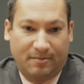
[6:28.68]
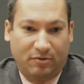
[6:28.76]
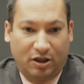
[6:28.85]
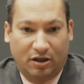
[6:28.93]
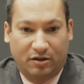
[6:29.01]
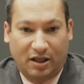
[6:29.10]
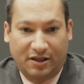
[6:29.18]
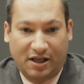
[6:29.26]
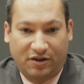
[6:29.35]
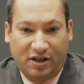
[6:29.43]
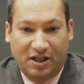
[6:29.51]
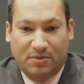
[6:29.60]
You know, I
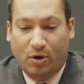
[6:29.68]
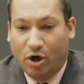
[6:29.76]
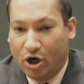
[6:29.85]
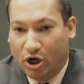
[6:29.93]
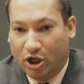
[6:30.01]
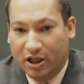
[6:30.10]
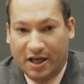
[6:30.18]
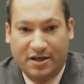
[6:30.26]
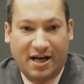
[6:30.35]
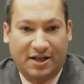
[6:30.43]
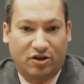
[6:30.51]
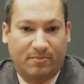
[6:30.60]
think it's Paul
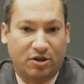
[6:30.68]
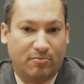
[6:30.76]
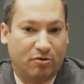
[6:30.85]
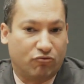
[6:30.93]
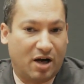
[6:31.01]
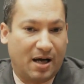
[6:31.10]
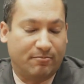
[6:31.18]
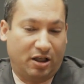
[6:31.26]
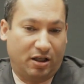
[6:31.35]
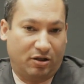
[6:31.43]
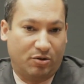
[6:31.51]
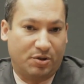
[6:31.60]
and not so much Mitt
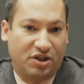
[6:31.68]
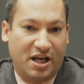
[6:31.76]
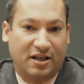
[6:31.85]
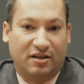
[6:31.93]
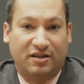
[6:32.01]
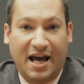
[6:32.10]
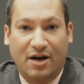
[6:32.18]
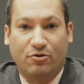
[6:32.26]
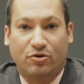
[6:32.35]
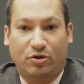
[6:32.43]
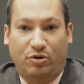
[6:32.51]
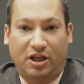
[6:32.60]
Romney who has taken
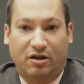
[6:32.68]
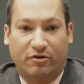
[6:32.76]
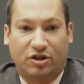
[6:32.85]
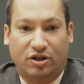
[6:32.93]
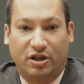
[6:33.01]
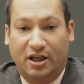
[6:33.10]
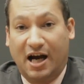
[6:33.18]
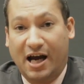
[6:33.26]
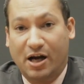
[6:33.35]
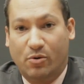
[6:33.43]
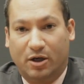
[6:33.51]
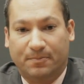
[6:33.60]
down Newt Gingrich in
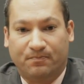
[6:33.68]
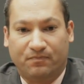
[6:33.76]
Iowa.